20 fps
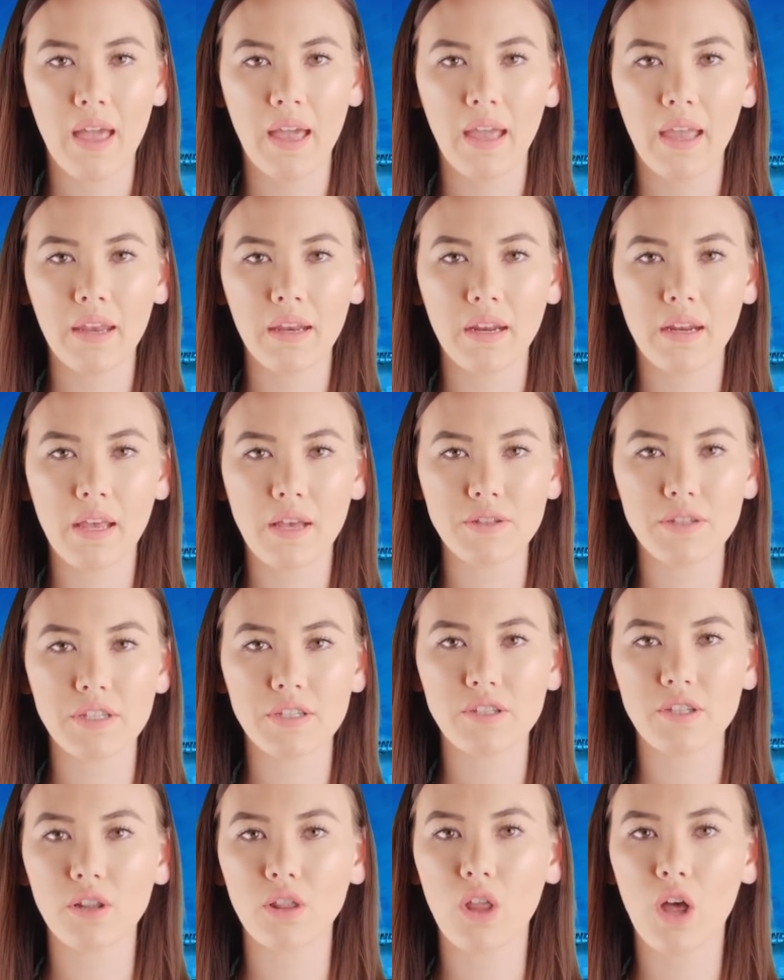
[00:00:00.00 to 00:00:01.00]
and
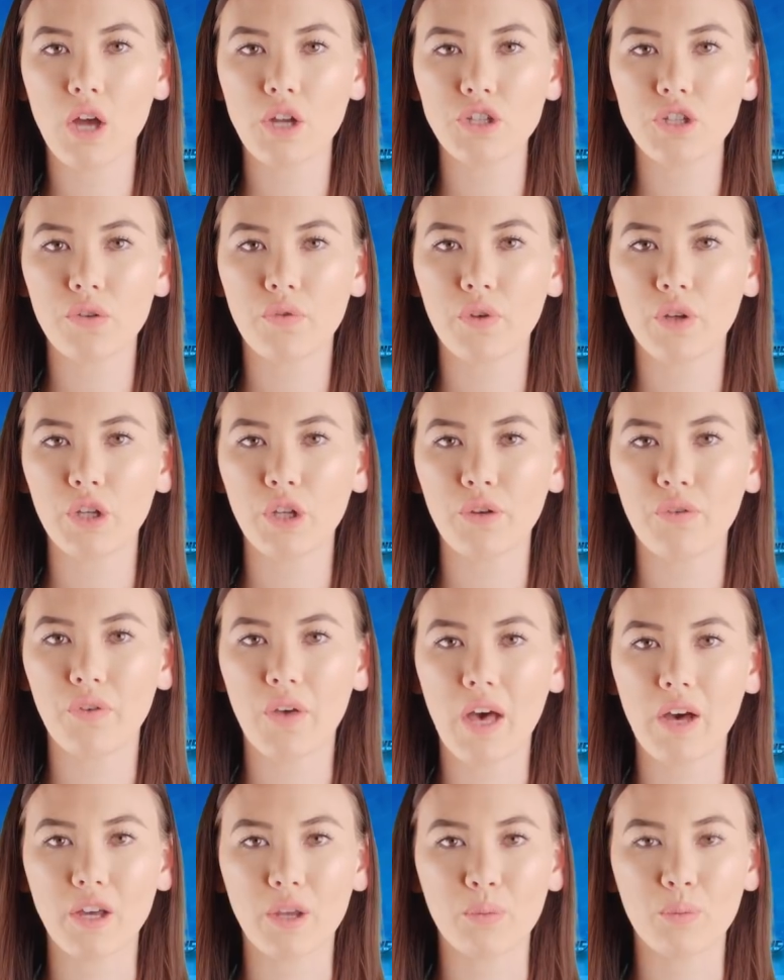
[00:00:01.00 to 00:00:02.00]
announces the launch of a new
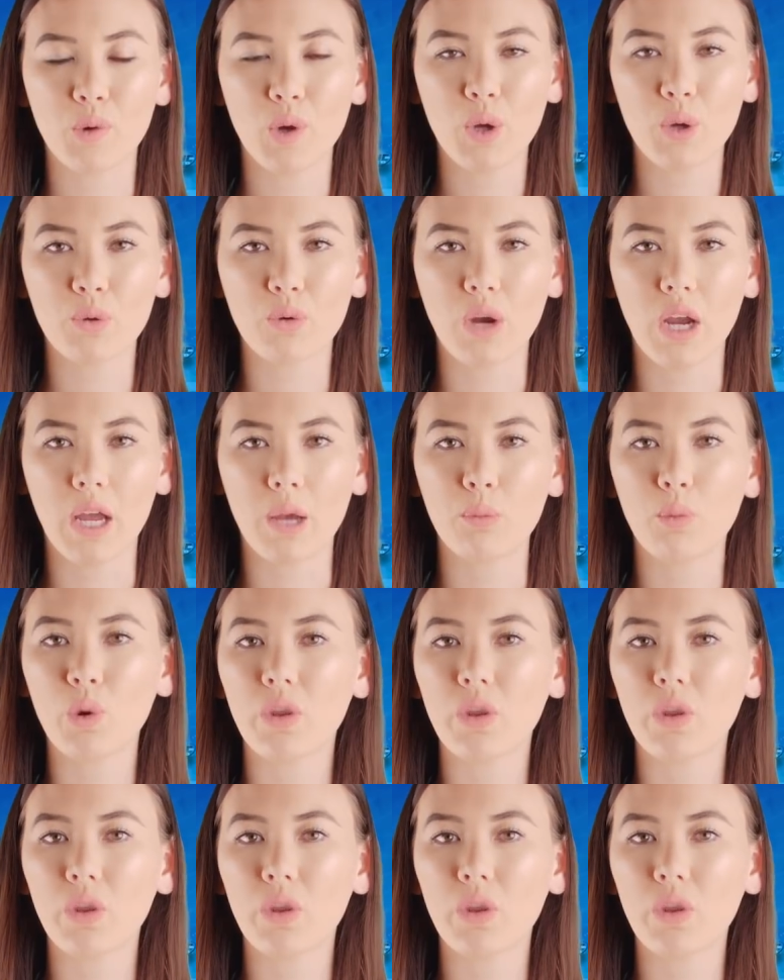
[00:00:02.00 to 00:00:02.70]
Falcon program